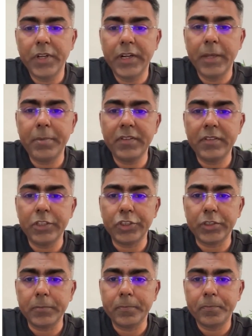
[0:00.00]

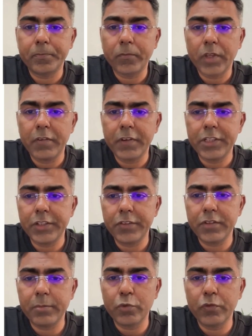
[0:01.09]
depreciation, if I
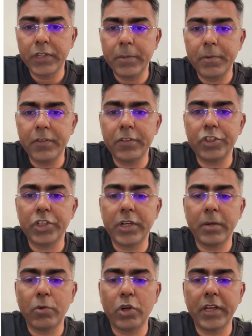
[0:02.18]
just remove the depreciation and
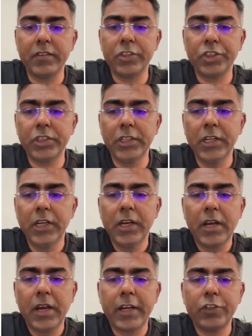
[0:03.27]
amortization,
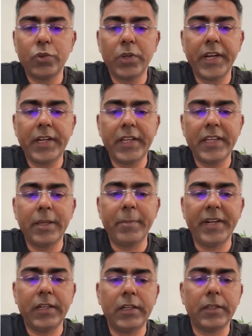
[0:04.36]
I should get
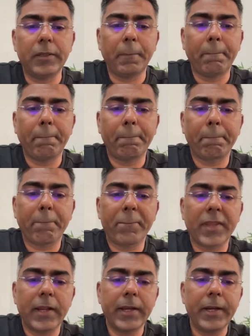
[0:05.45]
EBIT.
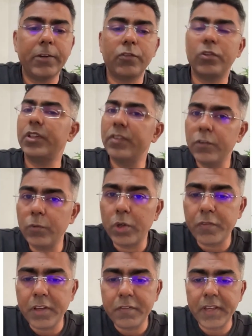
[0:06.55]
Correct? So this is what
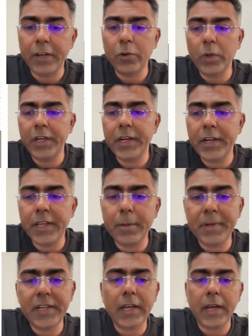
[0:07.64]
we have calculated.
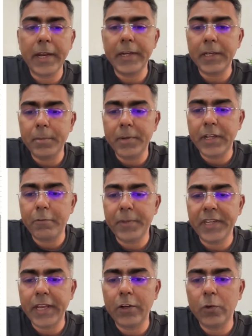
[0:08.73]
EBITDA and EBIT have been
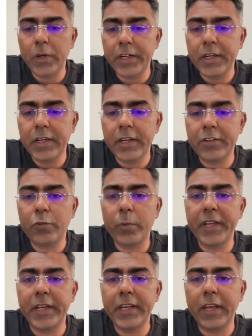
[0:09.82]
calculated. Let's
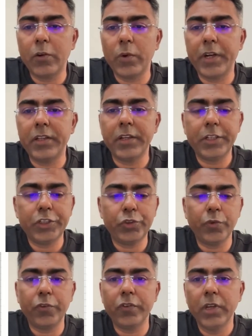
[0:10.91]
quickly calculate the
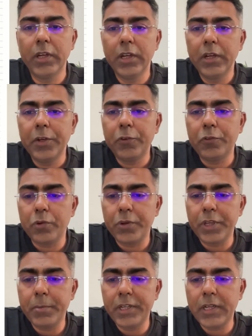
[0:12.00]
ratios. So
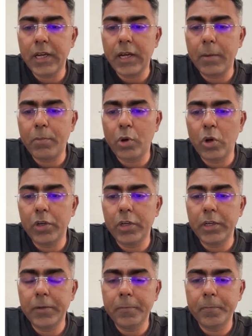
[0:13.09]
EBITDA upon,